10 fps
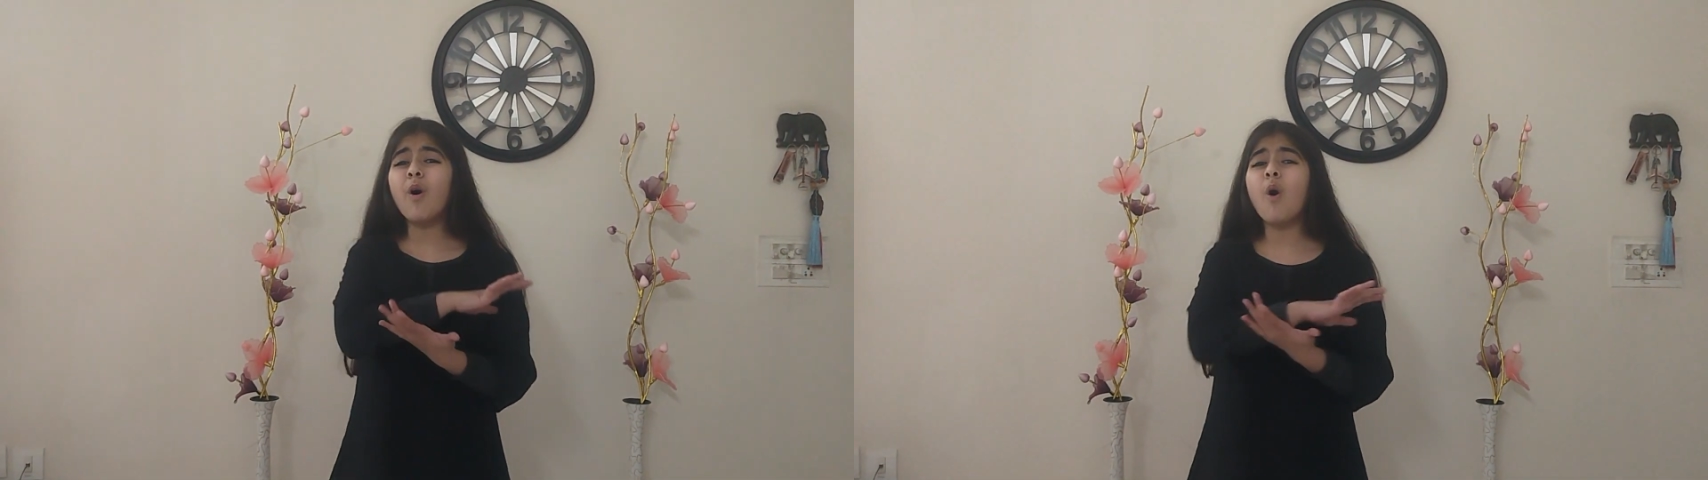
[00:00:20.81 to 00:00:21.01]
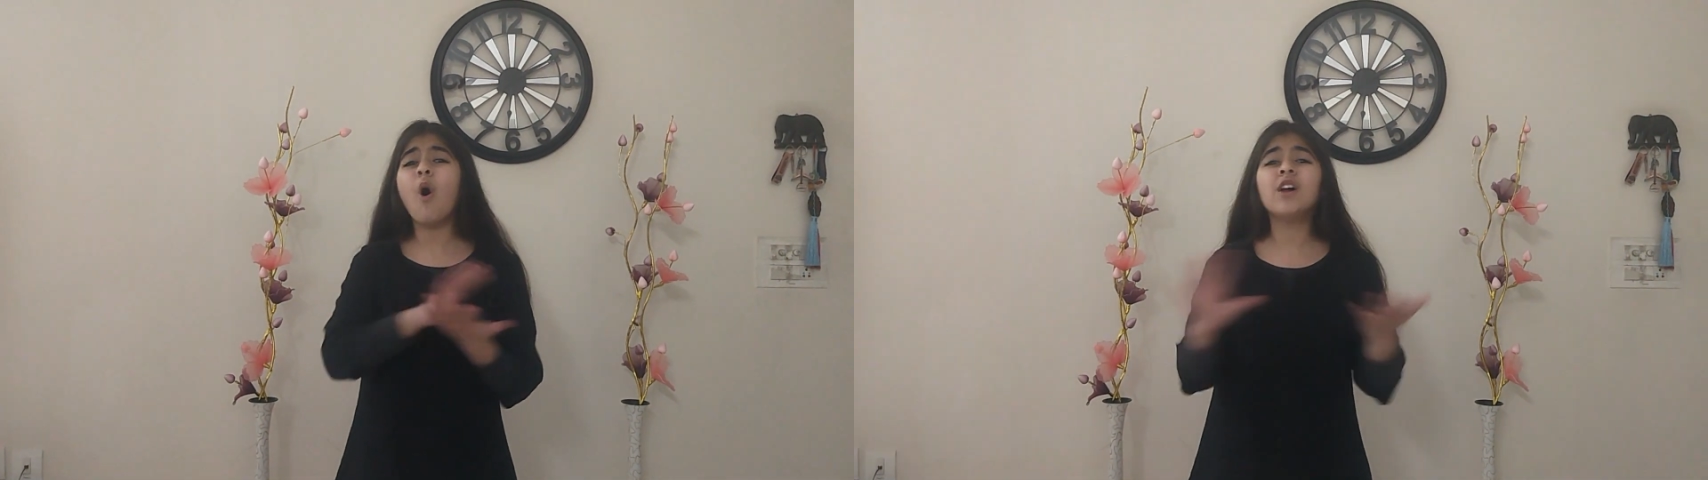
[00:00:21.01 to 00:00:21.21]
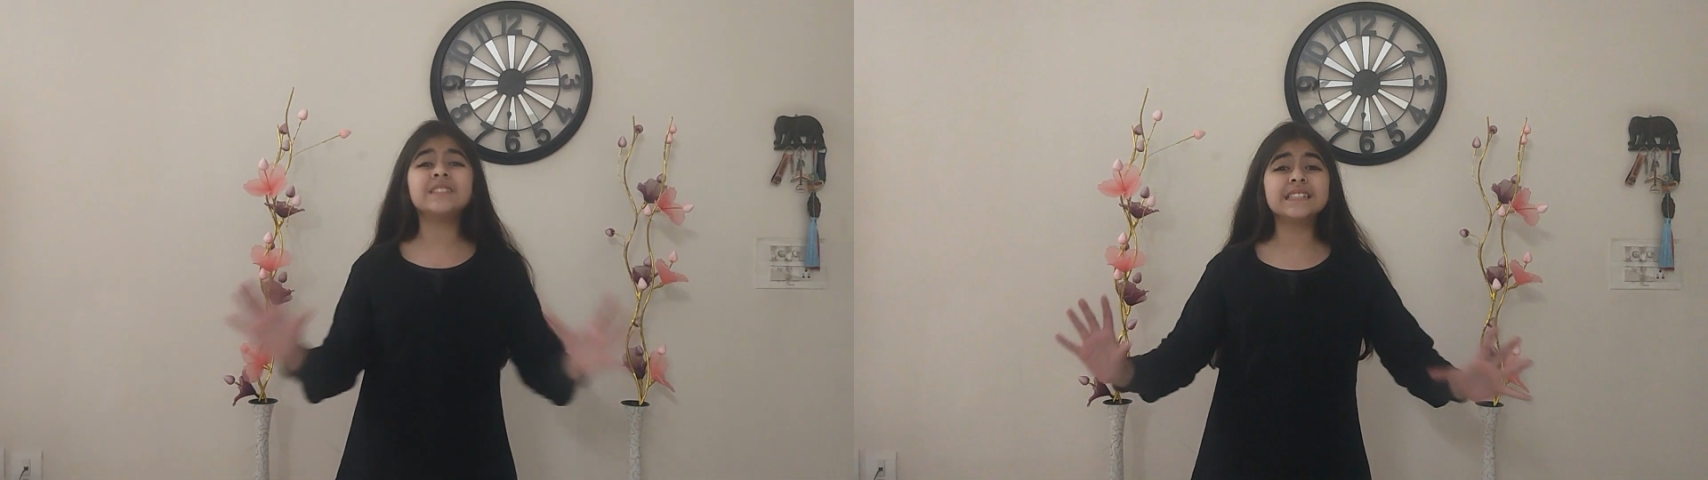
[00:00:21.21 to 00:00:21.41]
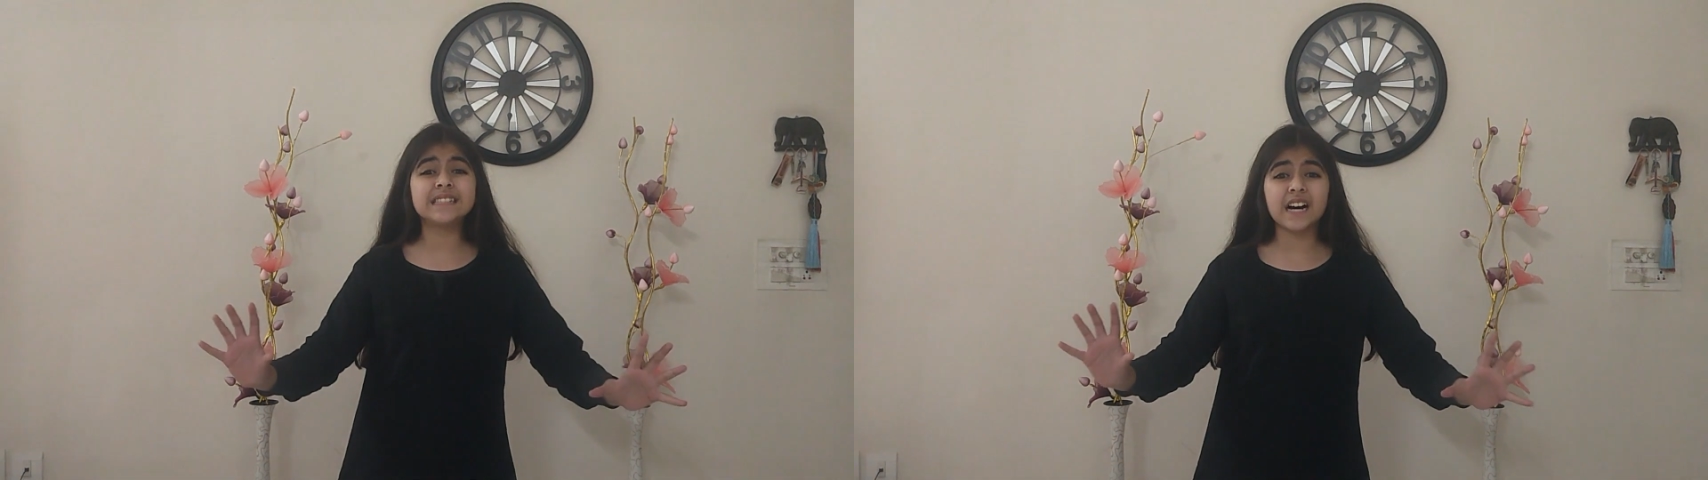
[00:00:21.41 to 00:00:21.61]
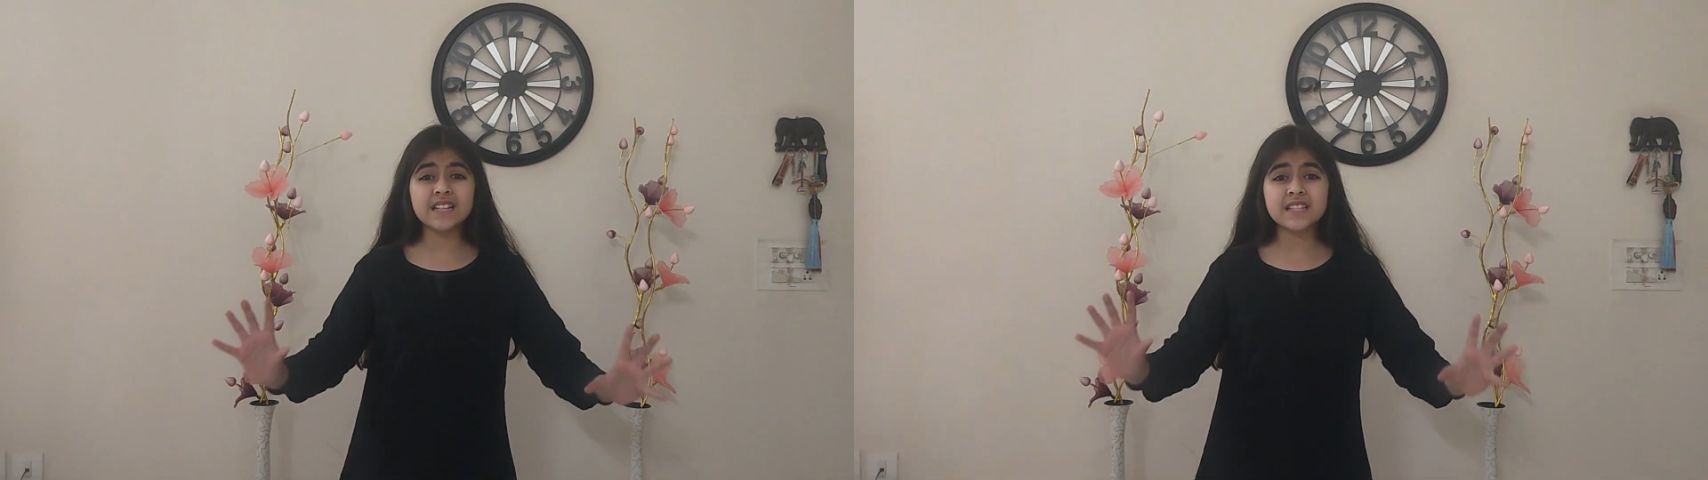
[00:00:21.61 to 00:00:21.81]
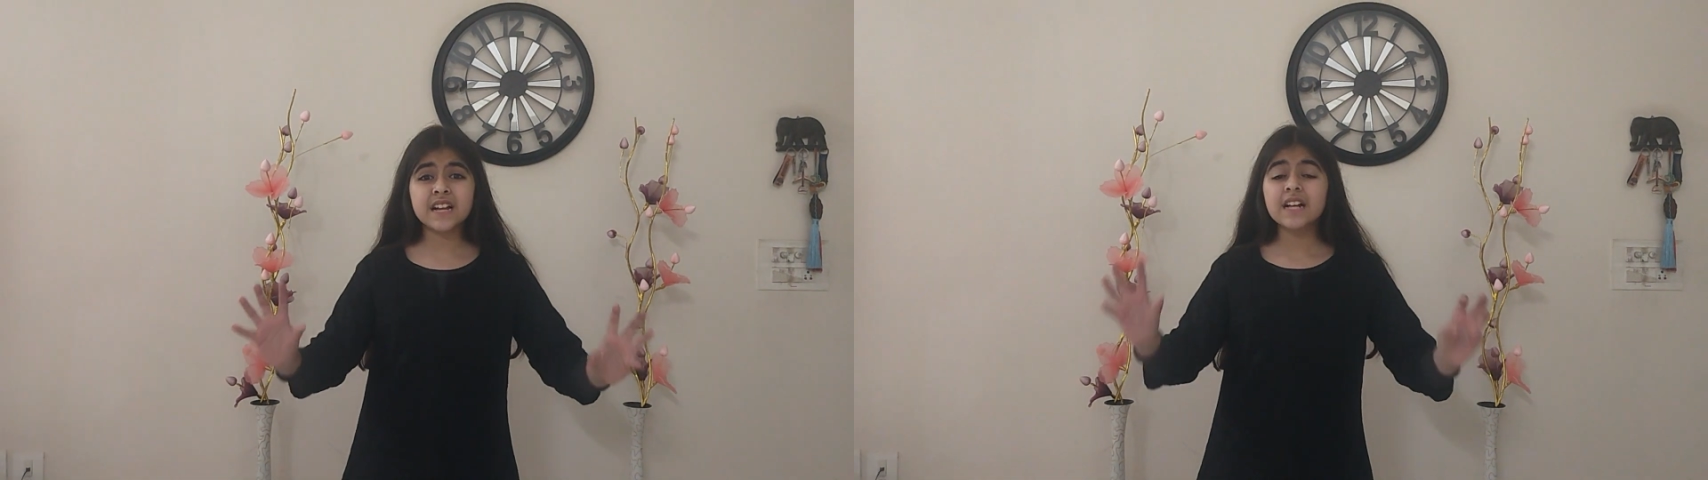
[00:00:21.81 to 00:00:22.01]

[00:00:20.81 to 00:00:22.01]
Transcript: all the dust